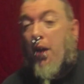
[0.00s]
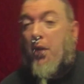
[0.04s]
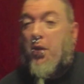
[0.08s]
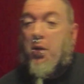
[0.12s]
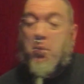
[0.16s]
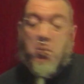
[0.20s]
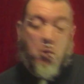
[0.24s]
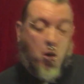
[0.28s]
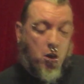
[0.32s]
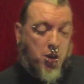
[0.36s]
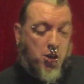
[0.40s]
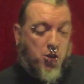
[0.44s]

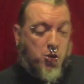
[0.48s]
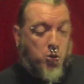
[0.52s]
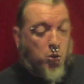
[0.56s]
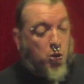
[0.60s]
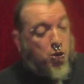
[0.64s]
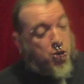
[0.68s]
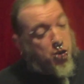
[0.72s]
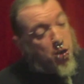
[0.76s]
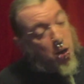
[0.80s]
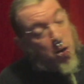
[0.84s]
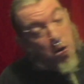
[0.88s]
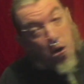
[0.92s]
The mod is
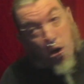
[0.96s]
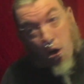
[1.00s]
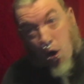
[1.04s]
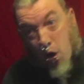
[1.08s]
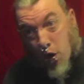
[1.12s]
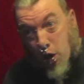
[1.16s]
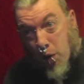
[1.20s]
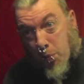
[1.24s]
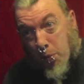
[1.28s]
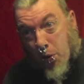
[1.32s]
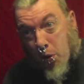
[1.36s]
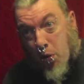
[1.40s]
also
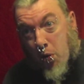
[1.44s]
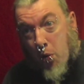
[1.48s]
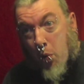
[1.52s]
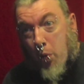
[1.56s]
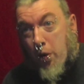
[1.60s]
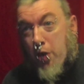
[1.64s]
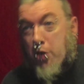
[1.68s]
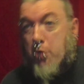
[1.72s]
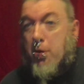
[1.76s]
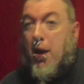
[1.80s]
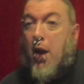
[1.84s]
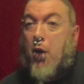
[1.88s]
lockable,
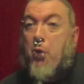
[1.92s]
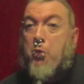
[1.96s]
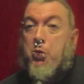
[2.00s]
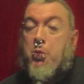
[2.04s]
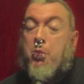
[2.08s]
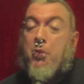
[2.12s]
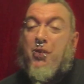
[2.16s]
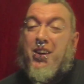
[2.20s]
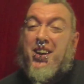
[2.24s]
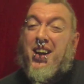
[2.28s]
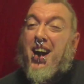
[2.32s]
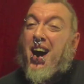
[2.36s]
which helps
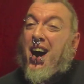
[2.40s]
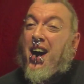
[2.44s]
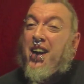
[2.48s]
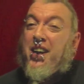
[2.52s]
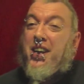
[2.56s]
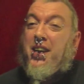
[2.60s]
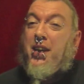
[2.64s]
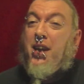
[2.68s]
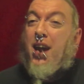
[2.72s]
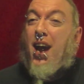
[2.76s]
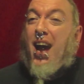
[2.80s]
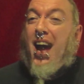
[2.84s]
prevent
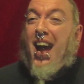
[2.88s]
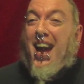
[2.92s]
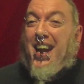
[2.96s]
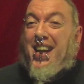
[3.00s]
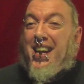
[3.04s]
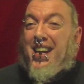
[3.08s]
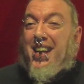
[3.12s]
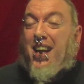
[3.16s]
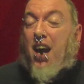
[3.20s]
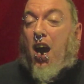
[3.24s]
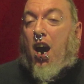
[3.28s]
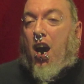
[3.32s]

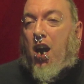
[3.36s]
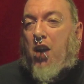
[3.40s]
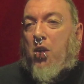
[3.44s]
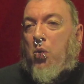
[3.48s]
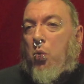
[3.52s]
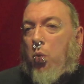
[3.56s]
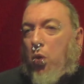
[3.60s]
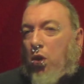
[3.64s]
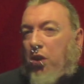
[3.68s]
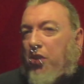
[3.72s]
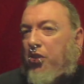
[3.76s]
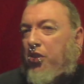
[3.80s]
any
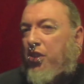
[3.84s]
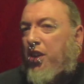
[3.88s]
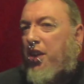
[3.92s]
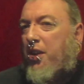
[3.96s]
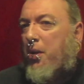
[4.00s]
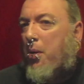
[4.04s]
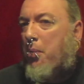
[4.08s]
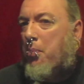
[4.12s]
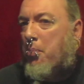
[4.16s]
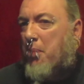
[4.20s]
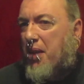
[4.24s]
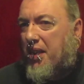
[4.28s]

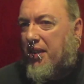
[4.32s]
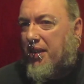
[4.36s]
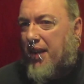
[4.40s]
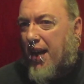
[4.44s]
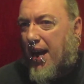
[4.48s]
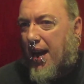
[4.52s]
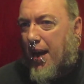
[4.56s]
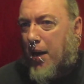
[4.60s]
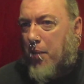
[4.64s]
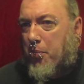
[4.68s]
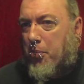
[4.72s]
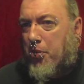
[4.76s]
unwanted
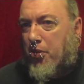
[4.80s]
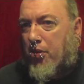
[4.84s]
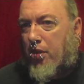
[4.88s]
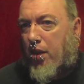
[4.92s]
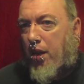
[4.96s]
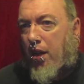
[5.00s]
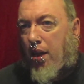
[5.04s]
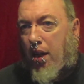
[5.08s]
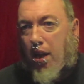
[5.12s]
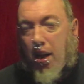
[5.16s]
mishaps.